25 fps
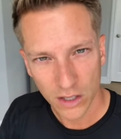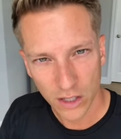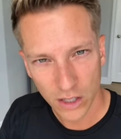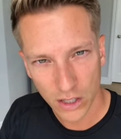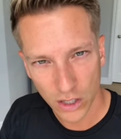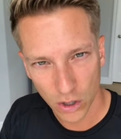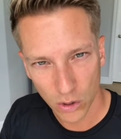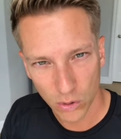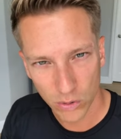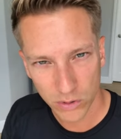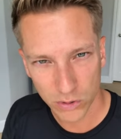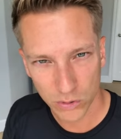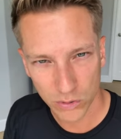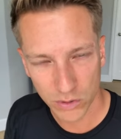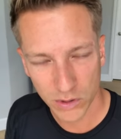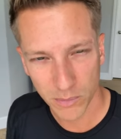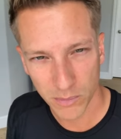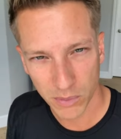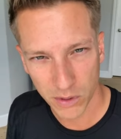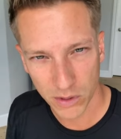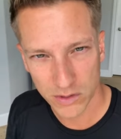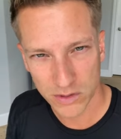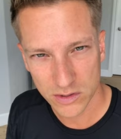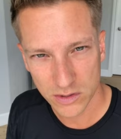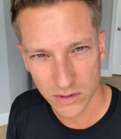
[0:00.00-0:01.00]
Go through the
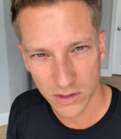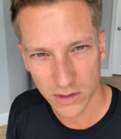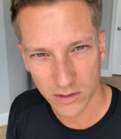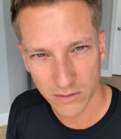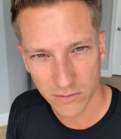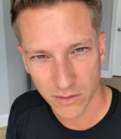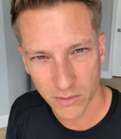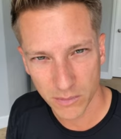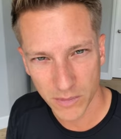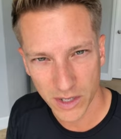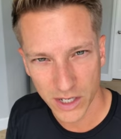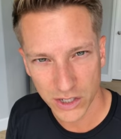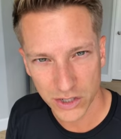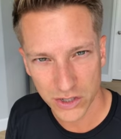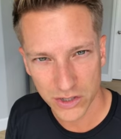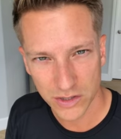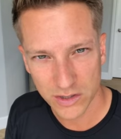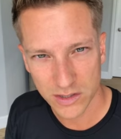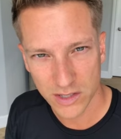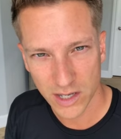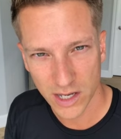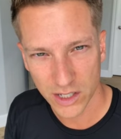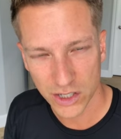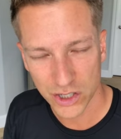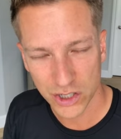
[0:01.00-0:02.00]
personal information
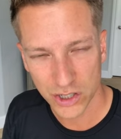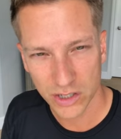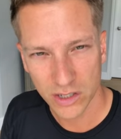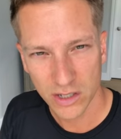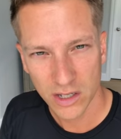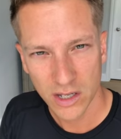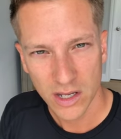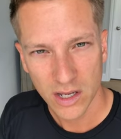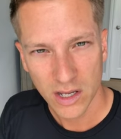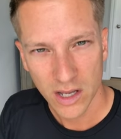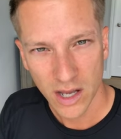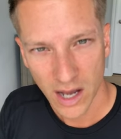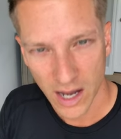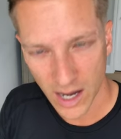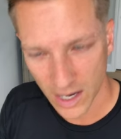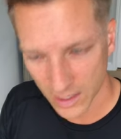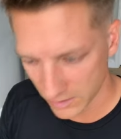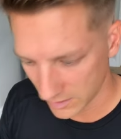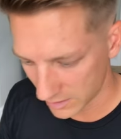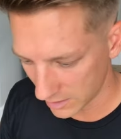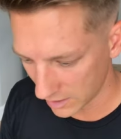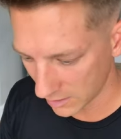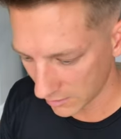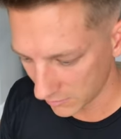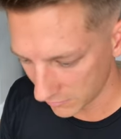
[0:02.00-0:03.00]
section,
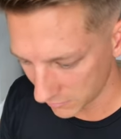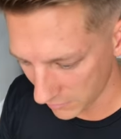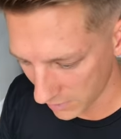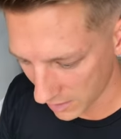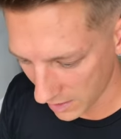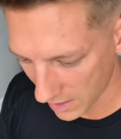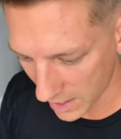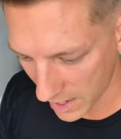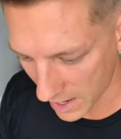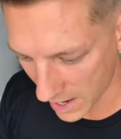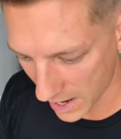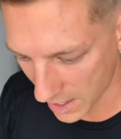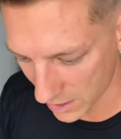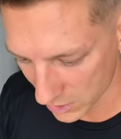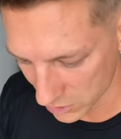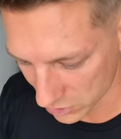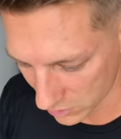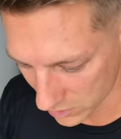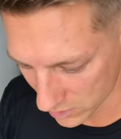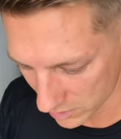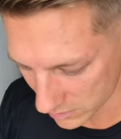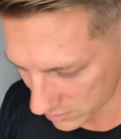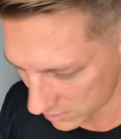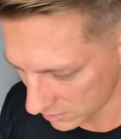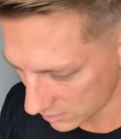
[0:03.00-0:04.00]
identify
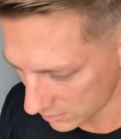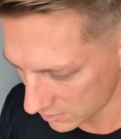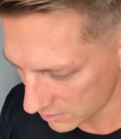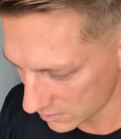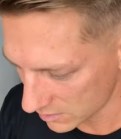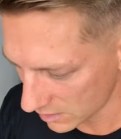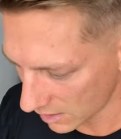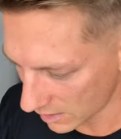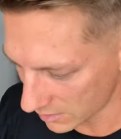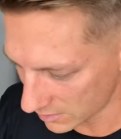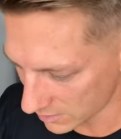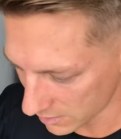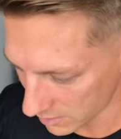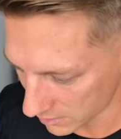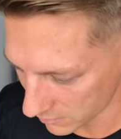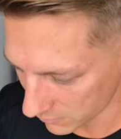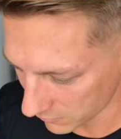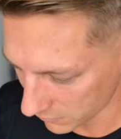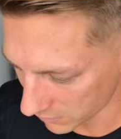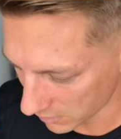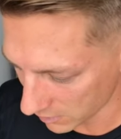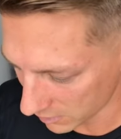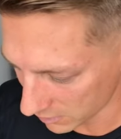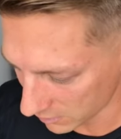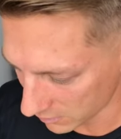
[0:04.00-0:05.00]
addresses,
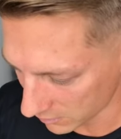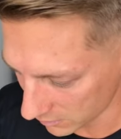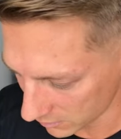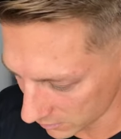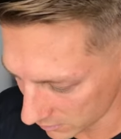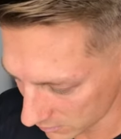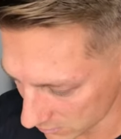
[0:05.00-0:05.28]
identify